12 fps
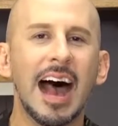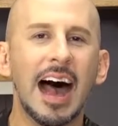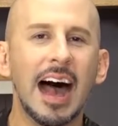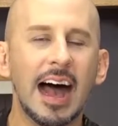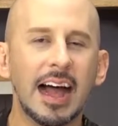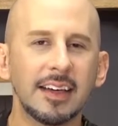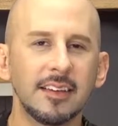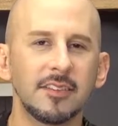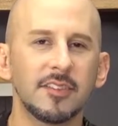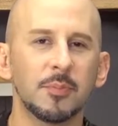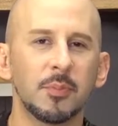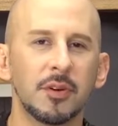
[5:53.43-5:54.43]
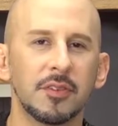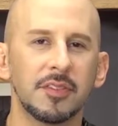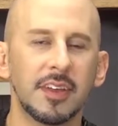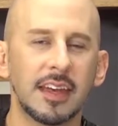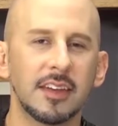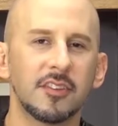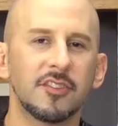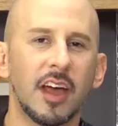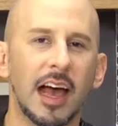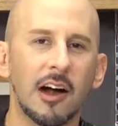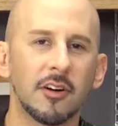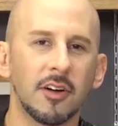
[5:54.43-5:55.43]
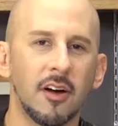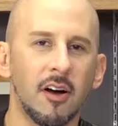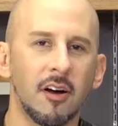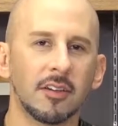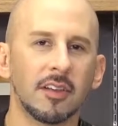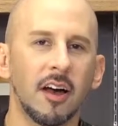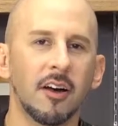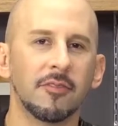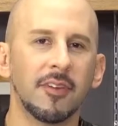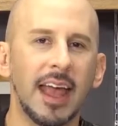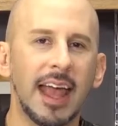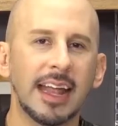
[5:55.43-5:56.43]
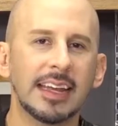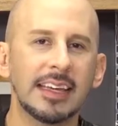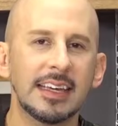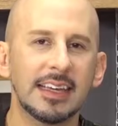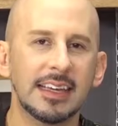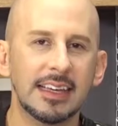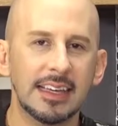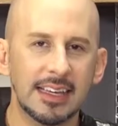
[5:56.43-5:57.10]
highest percentage alcohol of any